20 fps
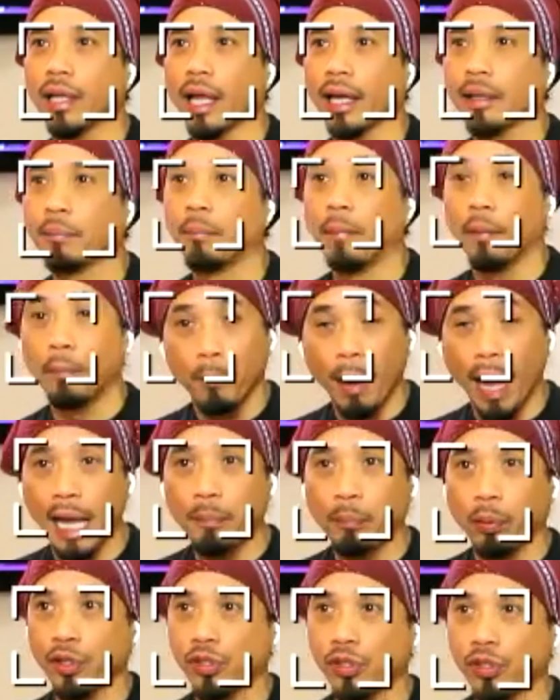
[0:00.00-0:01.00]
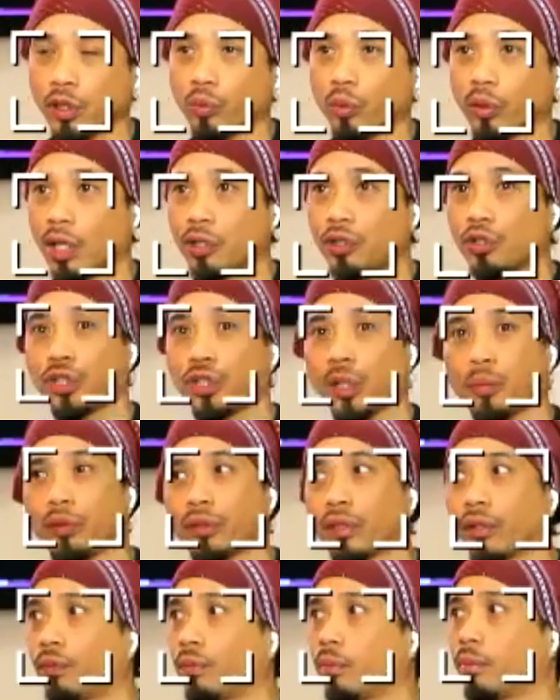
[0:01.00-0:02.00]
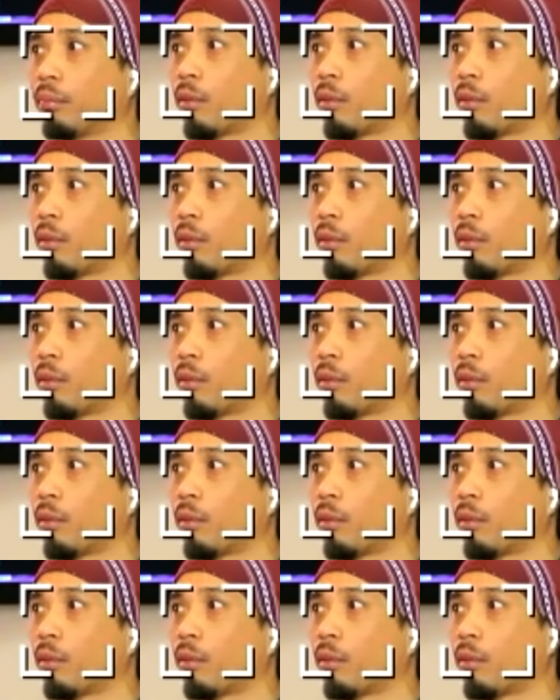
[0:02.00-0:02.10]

like my personal relationship with the